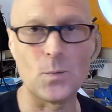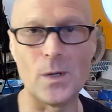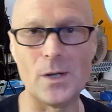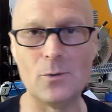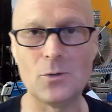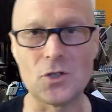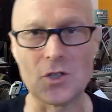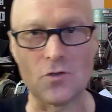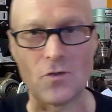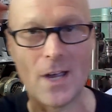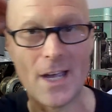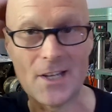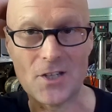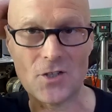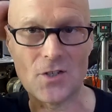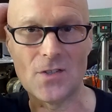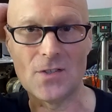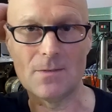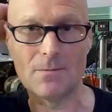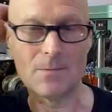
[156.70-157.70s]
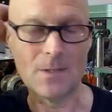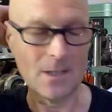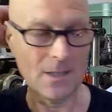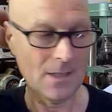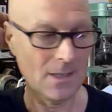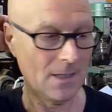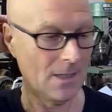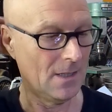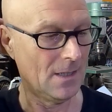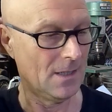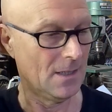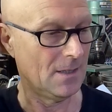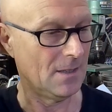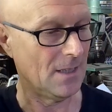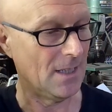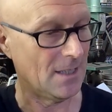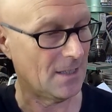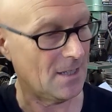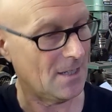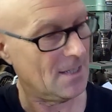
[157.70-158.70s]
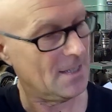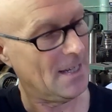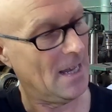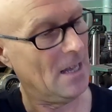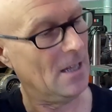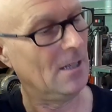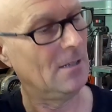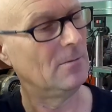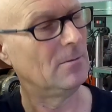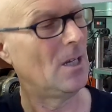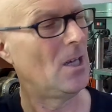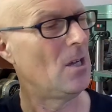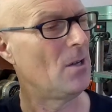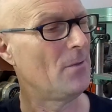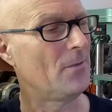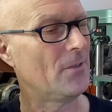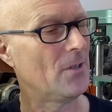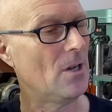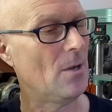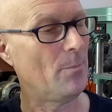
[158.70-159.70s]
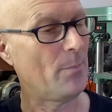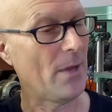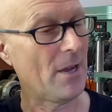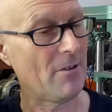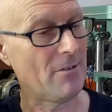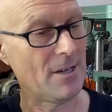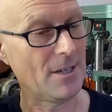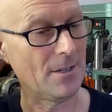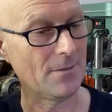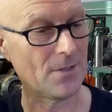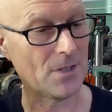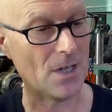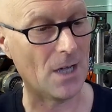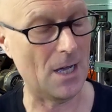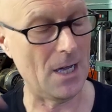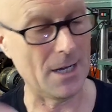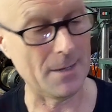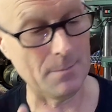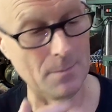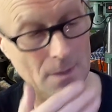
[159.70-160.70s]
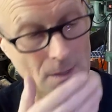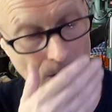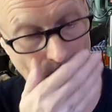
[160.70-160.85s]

will stretch and need to settle over a period of time.